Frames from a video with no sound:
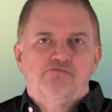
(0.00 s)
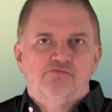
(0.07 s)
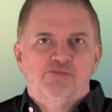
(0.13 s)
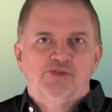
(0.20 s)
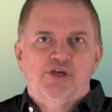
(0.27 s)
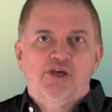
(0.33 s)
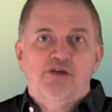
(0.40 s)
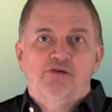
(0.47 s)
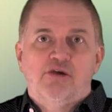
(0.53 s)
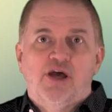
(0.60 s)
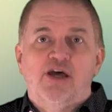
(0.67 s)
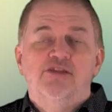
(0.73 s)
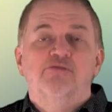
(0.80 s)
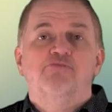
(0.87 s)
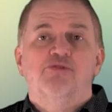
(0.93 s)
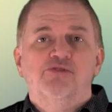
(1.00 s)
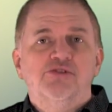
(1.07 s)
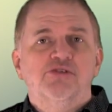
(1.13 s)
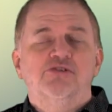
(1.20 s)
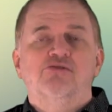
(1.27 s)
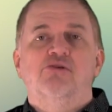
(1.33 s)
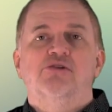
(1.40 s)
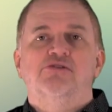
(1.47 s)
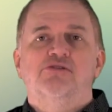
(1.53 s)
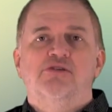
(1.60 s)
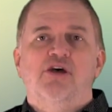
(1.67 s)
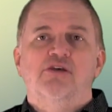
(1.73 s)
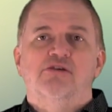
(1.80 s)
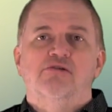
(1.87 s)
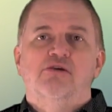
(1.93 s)
Okay, and the person is going to
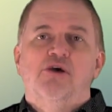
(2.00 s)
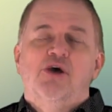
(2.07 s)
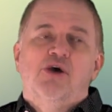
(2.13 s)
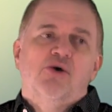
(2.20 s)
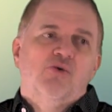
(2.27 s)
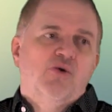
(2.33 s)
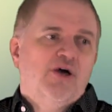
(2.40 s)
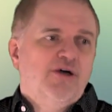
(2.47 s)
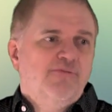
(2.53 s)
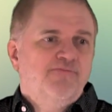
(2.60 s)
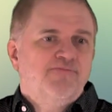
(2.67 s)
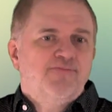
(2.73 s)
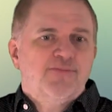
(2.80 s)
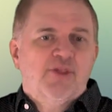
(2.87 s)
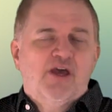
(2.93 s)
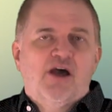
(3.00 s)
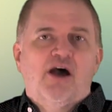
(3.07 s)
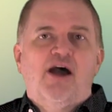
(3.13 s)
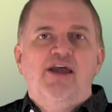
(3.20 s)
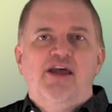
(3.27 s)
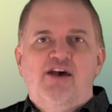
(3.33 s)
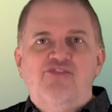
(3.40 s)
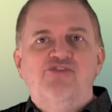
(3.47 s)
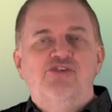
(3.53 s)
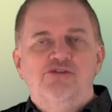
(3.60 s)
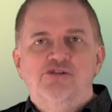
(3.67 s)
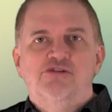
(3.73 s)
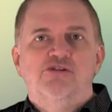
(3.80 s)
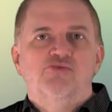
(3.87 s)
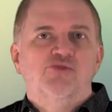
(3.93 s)
tell you, well, I have to
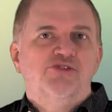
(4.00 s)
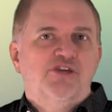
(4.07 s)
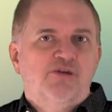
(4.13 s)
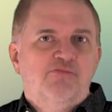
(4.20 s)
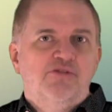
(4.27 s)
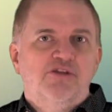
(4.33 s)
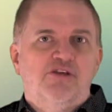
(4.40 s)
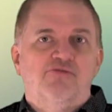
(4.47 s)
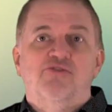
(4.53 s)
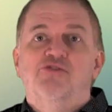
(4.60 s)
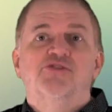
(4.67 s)
learn what they believe.